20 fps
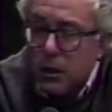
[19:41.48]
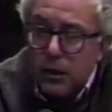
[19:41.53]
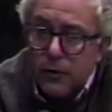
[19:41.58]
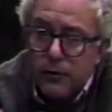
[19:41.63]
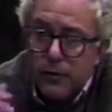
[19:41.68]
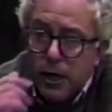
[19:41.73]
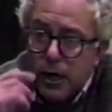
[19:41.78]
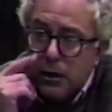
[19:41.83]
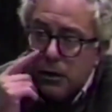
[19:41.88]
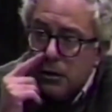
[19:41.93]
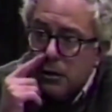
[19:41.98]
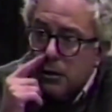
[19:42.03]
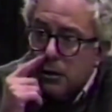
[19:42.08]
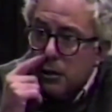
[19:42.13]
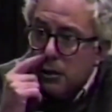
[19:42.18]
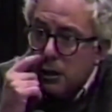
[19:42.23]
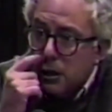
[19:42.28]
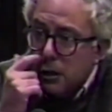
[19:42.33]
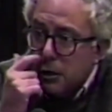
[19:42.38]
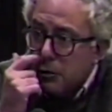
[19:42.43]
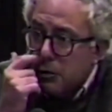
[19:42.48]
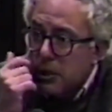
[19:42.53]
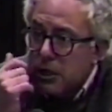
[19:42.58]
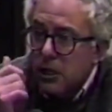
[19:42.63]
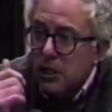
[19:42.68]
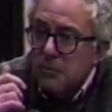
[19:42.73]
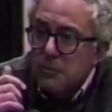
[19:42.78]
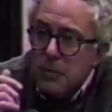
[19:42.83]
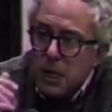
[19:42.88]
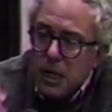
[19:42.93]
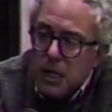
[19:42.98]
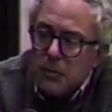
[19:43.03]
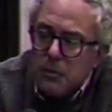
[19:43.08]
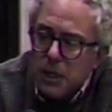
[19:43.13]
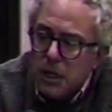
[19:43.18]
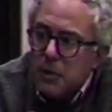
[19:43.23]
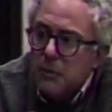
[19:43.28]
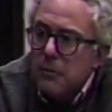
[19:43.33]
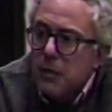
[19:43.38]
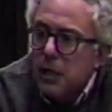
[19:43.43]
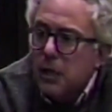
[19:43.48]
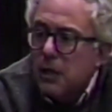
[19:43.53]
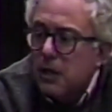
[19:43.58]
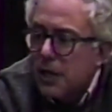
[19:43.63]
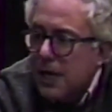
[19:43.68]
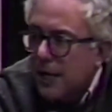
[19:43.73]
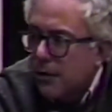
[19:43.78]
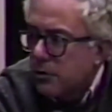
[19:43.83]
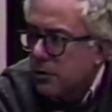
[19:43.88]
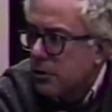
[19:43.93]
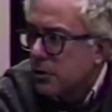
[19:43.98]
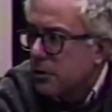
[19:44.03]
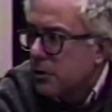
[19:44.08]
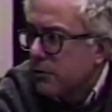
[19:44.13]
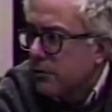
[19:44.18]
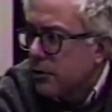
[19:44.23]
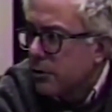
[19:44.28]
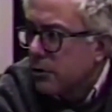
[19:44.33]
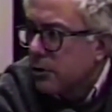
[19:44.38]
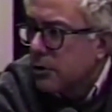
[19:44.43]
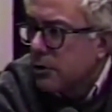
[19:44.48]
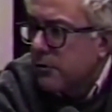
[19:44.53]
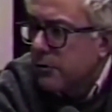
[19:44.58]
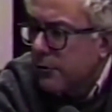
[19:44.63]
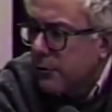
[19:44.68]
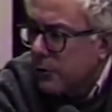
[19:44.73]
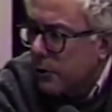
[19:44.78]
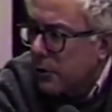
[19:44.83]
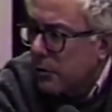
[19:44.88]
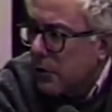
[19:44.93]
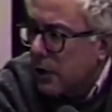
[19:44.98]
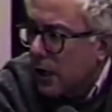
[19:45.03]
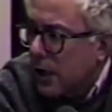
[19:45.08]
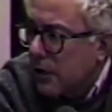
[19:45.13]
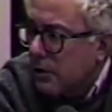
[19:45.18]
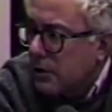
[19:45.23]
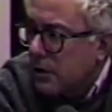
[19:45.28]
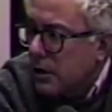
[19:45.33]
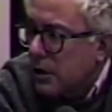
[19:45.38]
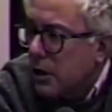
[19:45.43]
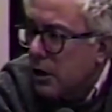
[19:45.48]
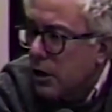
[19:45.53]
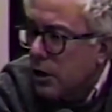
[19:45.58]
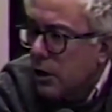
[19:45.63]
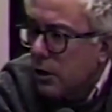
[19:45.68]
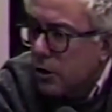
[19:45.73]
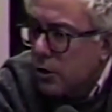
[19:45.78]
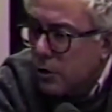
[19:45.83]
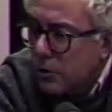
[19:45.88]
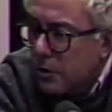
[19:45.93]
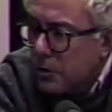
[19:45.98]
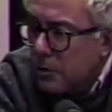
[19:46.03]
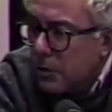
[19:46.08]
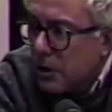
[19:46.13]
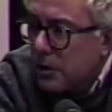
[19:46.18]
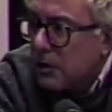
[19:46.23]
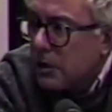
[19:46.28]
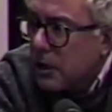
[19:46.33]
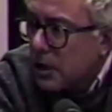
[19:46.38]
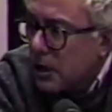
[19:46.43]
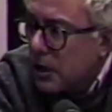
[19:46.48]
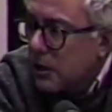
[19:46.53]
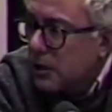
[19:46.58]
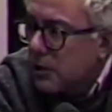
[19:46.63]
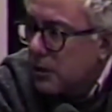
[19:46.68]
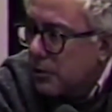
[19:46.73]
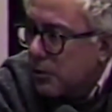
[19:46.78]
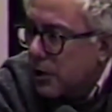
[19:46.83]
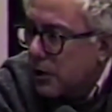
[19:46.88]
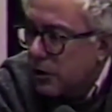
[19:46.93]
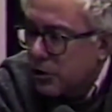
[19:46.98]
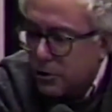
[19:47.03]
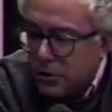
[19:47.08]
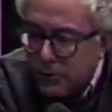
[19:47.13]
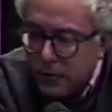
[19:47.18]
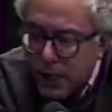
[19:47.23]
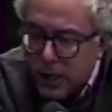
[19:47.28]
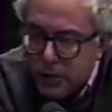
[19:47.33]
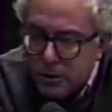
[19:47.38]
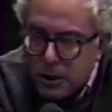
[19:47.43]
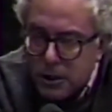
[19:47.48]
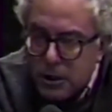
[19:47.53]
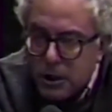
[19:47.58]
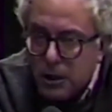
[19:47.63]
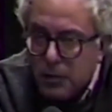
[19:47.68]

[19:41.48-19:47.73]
In fact, clearly we need many thousands of units of affordable housing to be built to ease the pressure of housing.